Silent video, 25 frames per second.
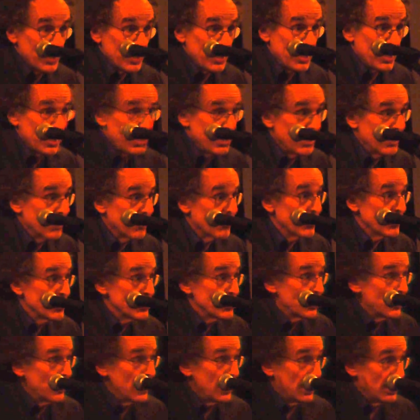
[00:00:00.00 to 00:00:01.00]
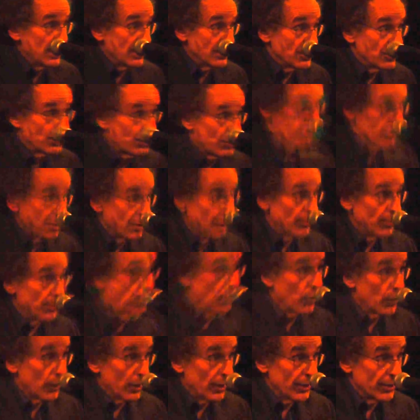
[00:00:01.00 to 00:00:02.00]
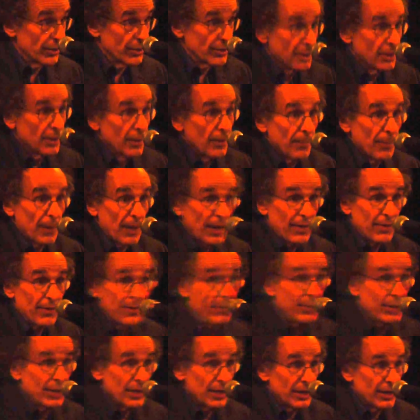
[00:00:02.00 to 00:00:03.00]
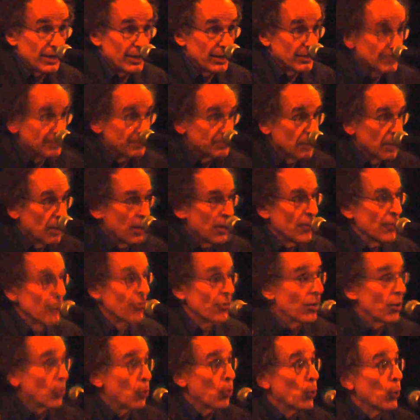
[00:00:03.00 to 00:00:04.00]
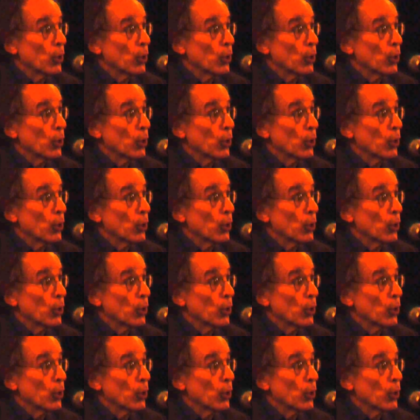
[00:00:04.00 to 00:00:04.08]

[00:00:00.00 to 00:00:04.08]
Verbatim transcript: the response to the port by the media. The